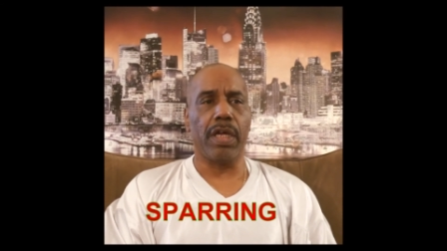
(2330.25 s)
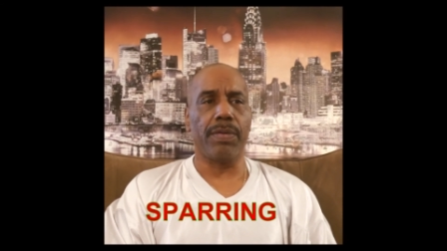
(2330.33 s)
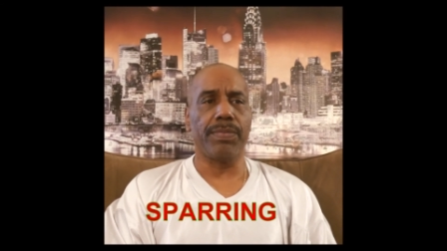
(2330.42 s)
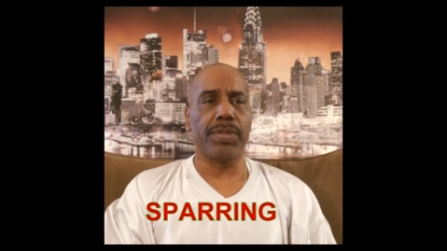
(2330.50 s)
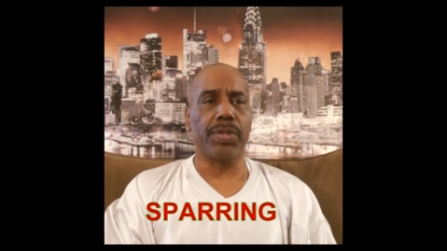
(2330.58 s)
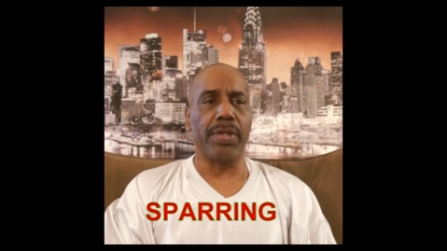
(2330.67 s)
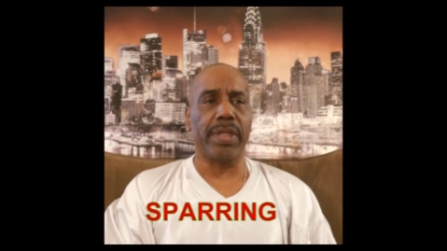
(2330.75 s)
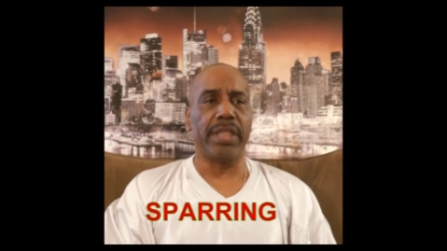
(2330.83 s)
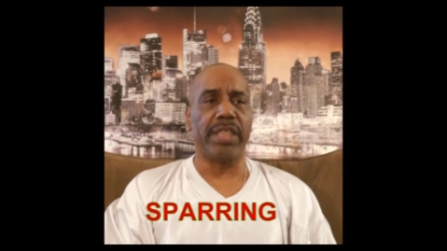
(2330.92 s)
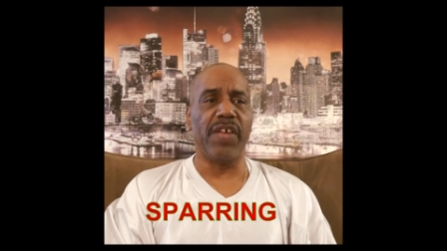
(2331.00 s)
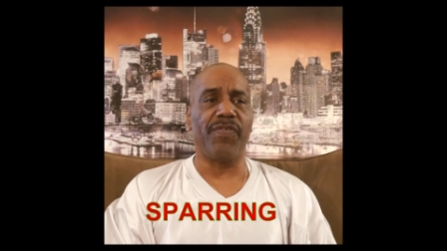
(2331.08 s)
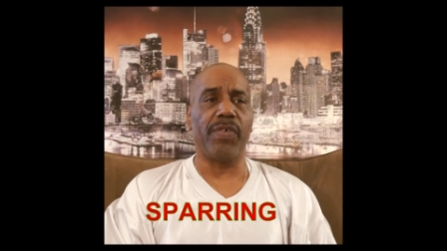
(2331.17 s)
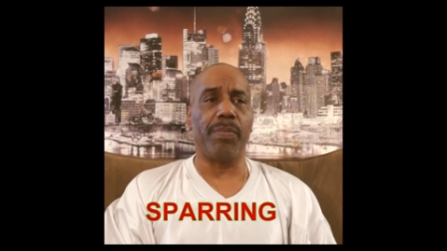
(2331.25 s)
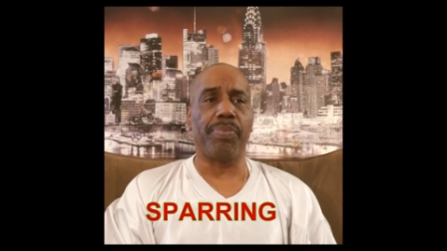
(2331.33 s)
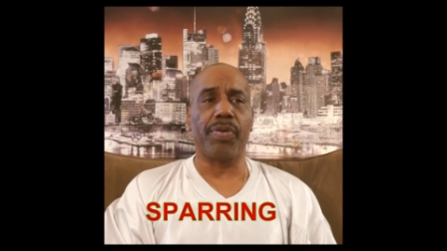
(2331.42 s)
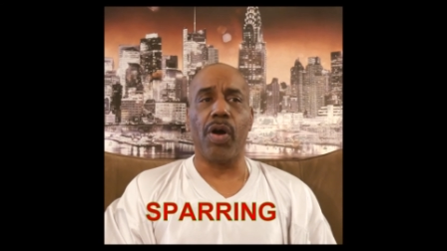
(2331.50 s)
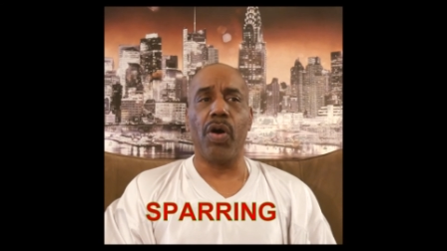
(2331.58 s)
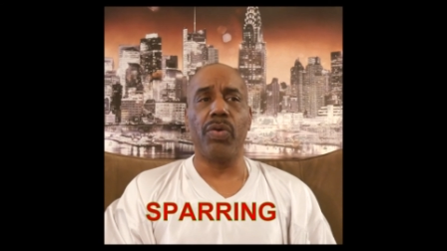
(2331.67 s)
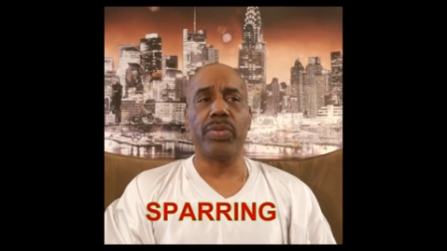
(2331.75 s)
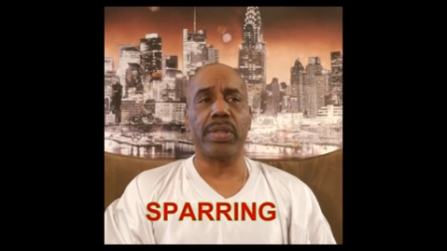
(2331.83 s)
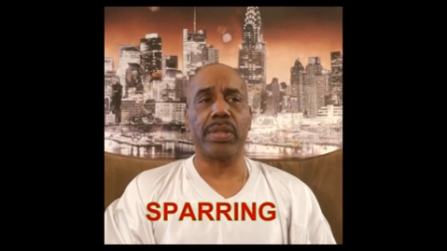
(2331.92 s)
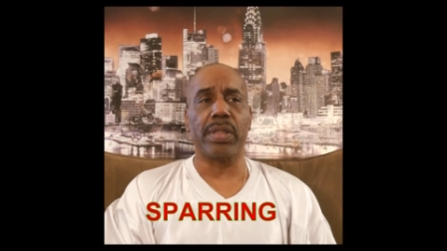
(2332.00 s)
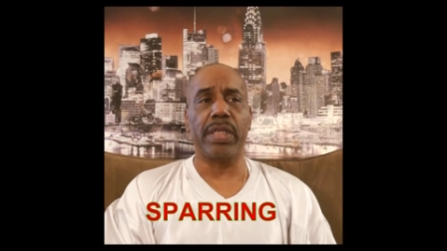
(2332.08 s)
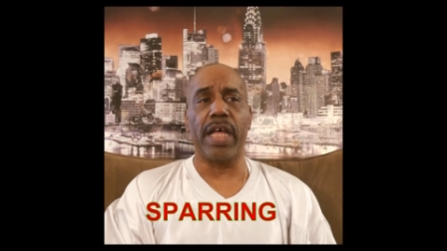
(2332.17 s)
So it's a different. Pros
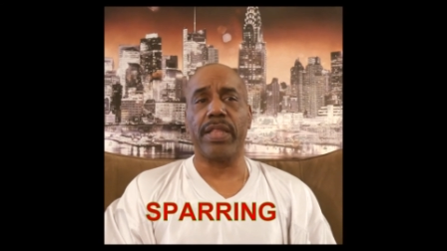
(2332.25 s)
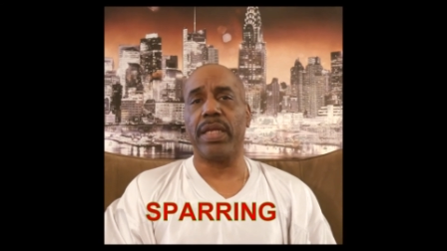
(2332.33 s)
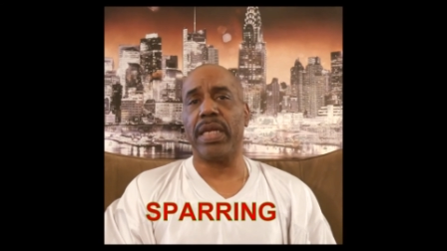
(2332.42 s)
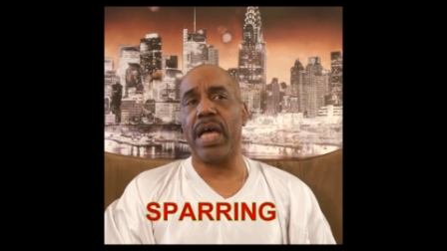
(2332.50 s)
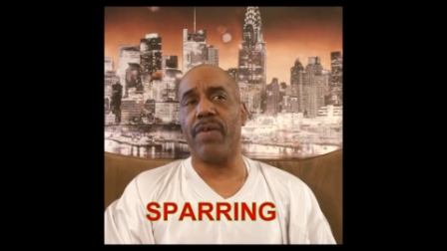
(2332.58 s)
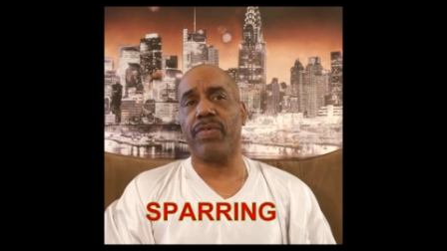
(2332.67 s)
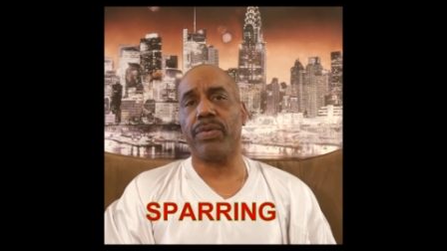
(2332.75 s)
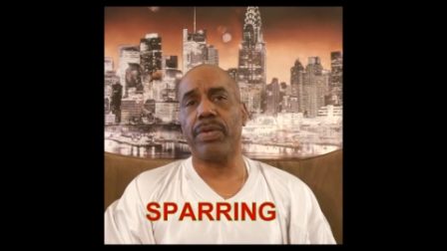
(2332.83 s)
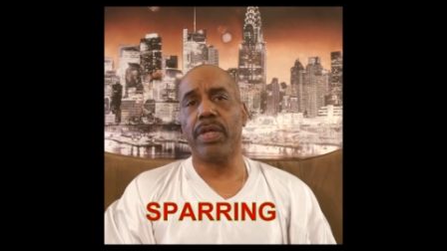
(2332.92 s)
is another level.